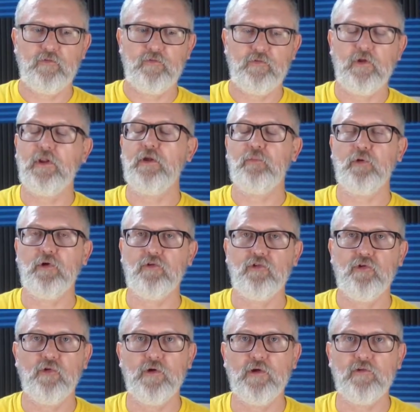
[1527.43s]
deliberate
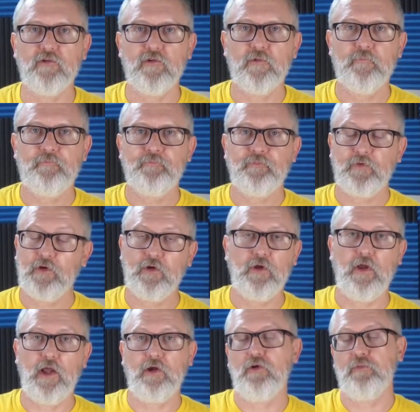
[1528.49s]
choice.
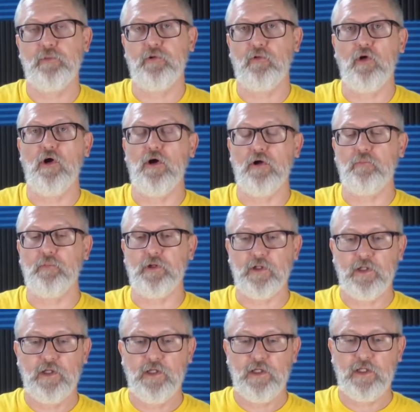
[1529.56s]
I could be wrong, but
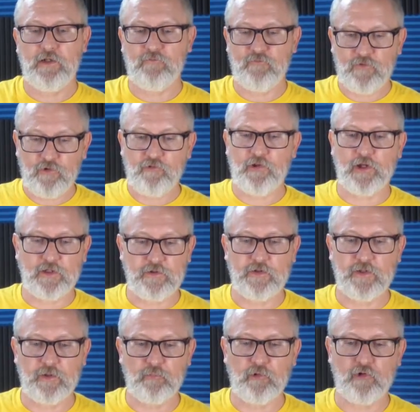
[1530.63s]
it feels like a
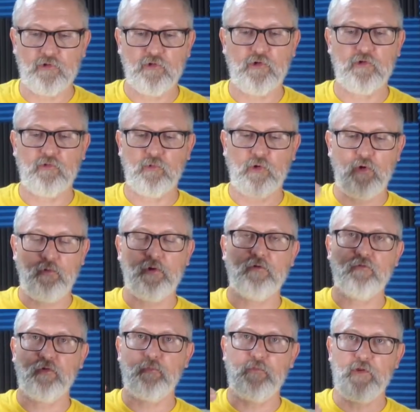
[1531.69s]
deliberate choice. We're going
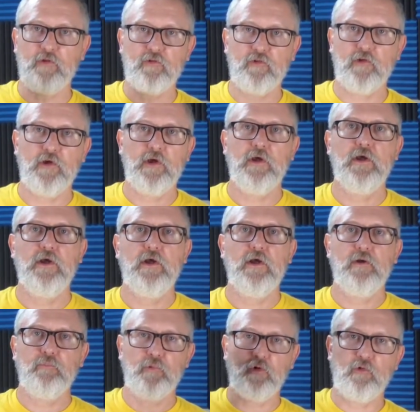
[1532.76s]
from this
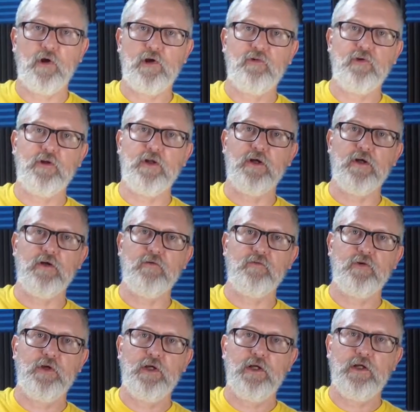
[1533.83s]
progression of
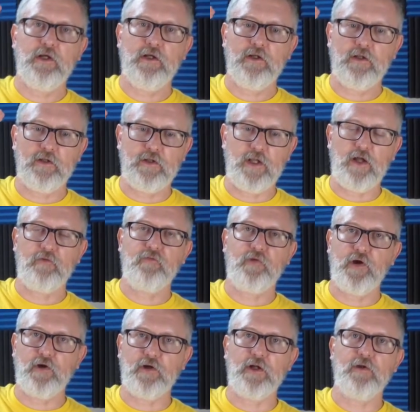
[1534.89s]
not
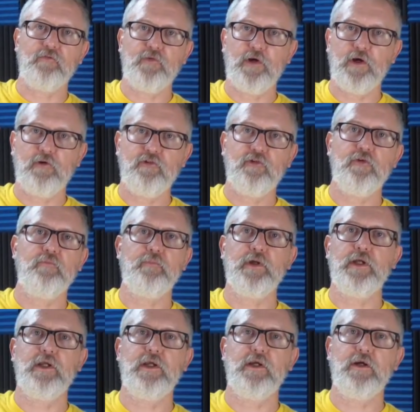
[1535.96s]
fair, shouldn't
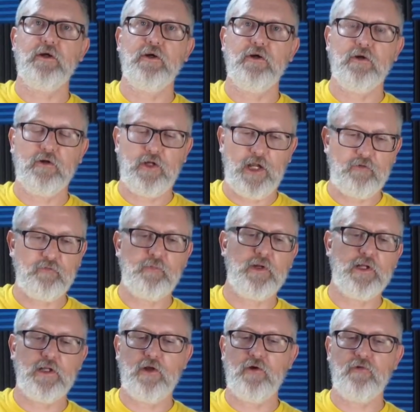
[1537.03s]
be here, everybody
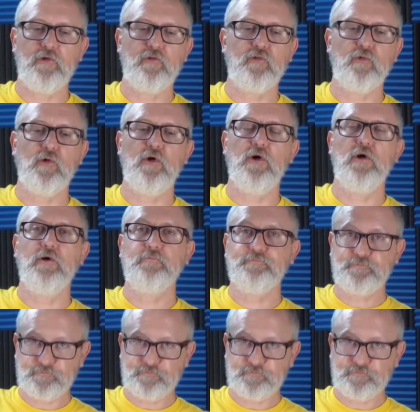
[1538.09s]
knows it's wrong,